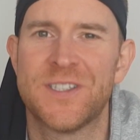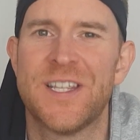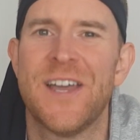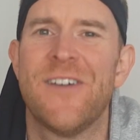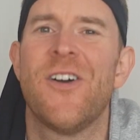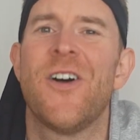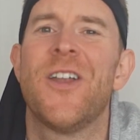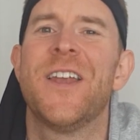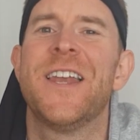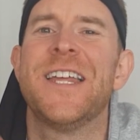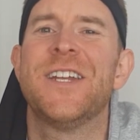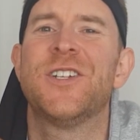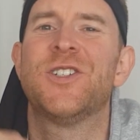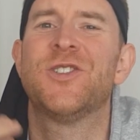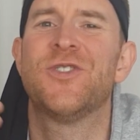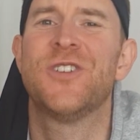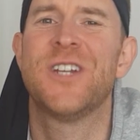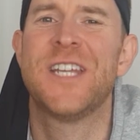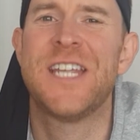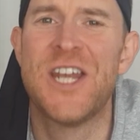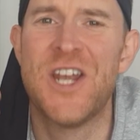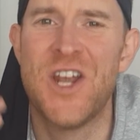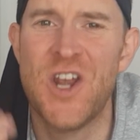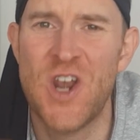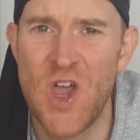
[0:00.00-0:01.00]
There are
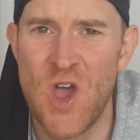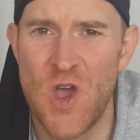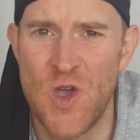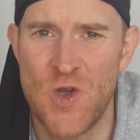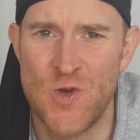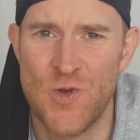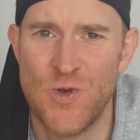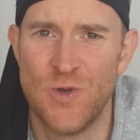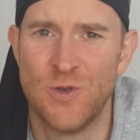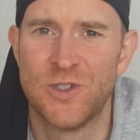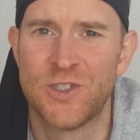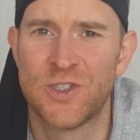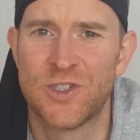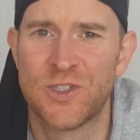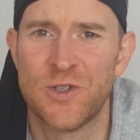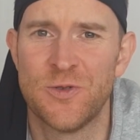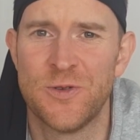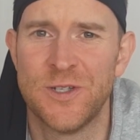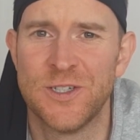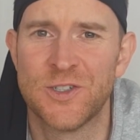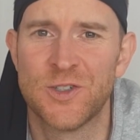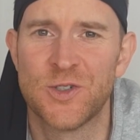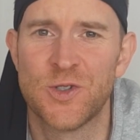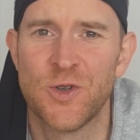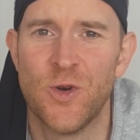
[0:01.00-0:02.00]
literally loads to
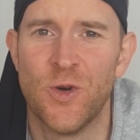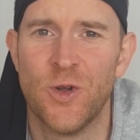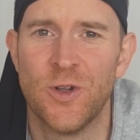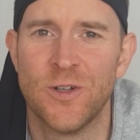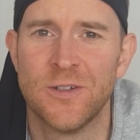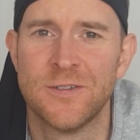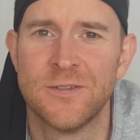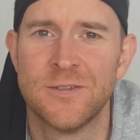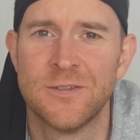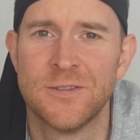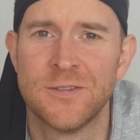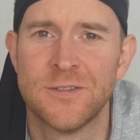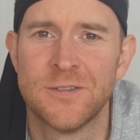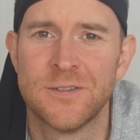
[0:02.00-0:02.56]
install.